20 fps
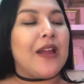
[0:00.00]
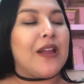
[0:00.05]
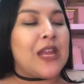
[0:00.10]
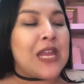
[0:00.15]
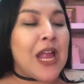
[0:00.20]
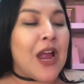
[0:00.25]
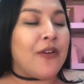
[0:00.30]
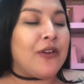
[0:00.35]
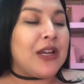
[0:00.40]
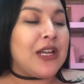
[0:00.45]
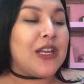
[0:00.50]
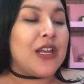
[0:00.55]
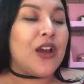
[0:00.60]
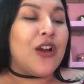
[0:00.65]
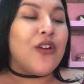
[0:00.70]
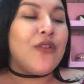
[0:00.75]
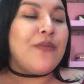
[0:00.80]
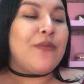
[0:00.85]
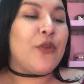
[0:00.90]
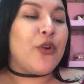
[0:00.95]
You already
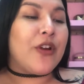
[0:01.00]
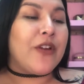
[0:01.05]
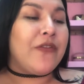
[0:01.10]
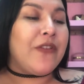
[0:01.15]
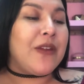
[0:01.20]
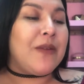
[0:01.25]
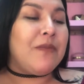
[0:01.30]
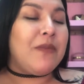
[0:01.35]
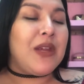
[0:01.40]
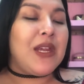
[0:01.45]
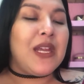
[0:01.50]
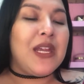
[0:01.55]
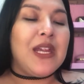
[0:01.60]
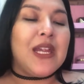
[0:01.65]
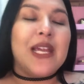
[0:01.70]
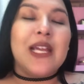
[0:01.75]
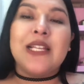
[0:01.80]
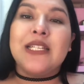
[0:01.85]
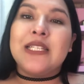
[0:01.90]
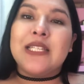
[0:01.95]
know
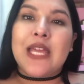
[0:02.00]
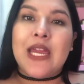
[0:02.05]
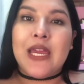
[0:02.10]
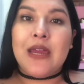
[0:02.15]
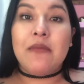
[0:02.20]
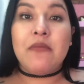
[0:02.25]
MorpheMe. It's